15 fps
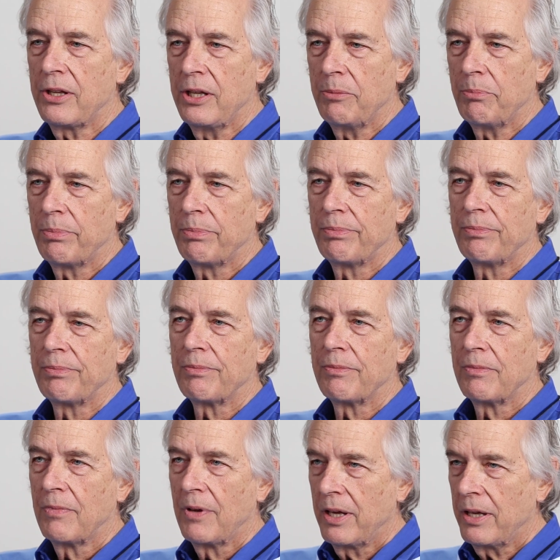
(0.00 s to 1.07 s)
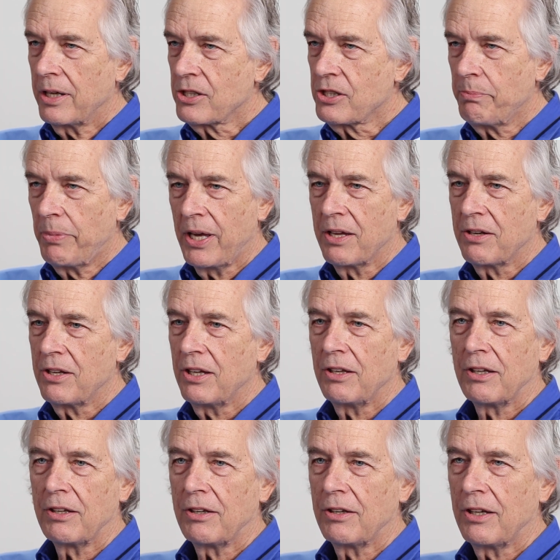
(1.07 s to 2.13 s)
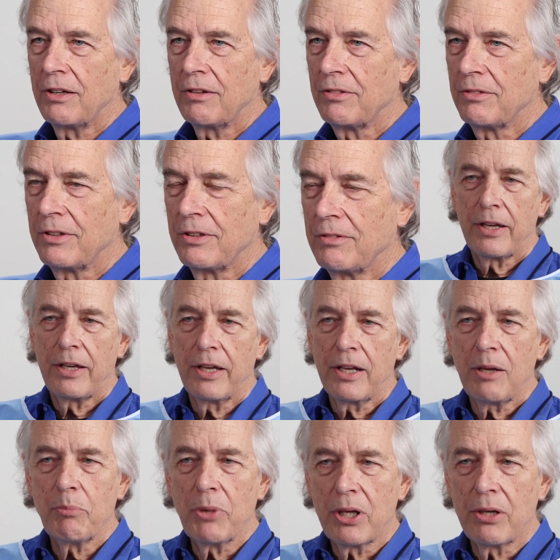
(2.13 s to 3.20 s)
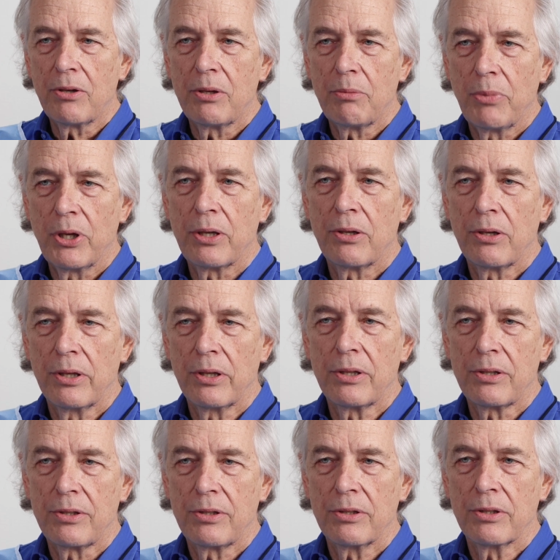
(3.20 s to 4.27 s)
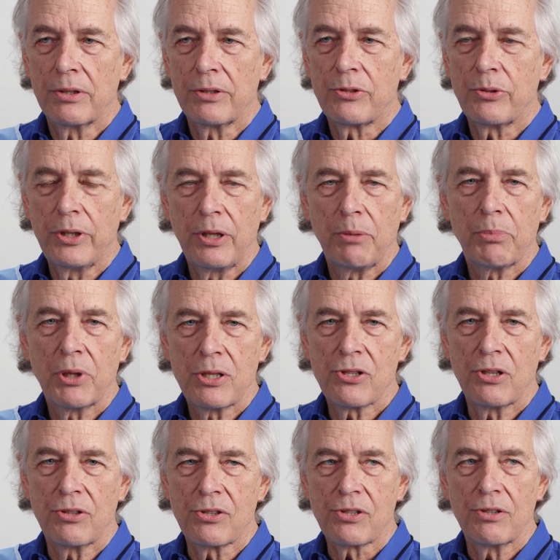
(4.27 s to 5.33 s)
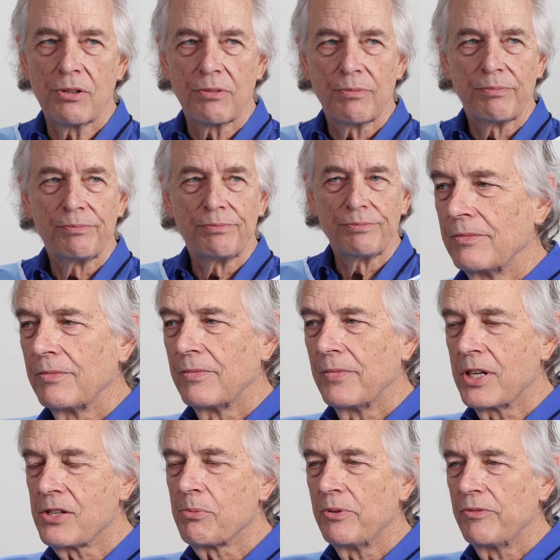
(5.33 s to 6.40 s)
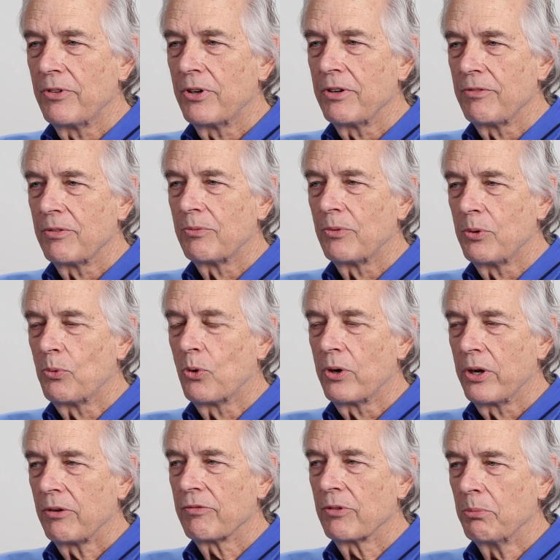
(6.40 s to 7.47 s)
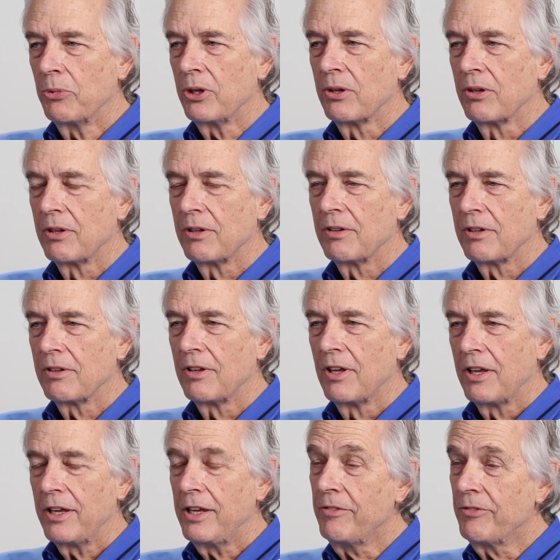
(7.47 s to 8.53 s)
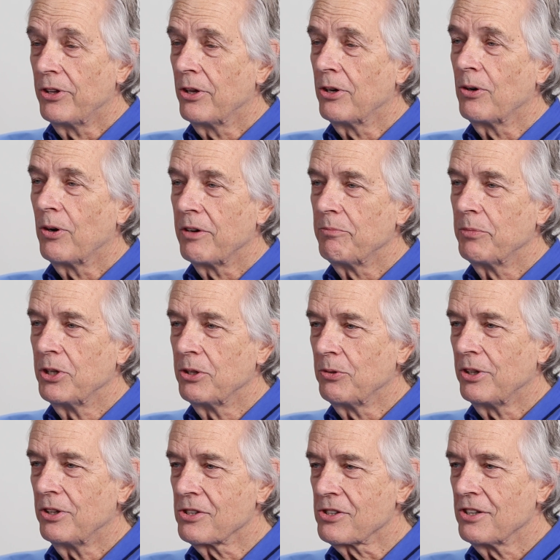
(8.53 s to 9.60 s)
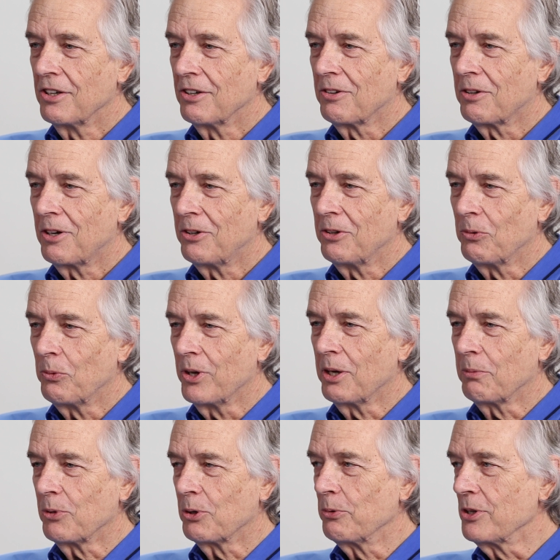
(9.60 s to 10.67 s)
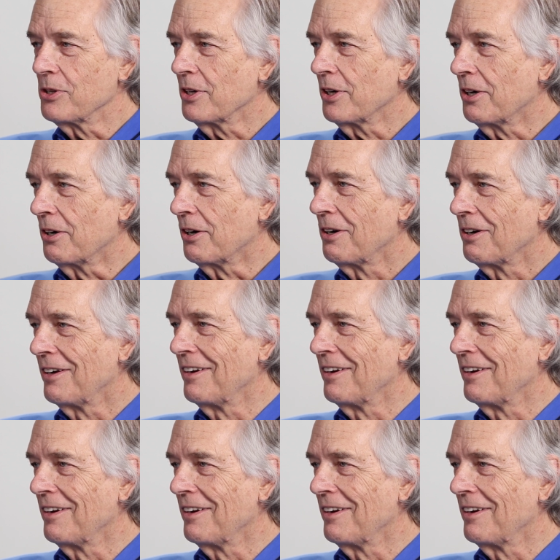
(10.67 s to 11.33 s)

keep expanding, getting better and better at treating patients, and that's been very rewarding for me. Even though I've been doing this now, I don't know when I'm going to retire.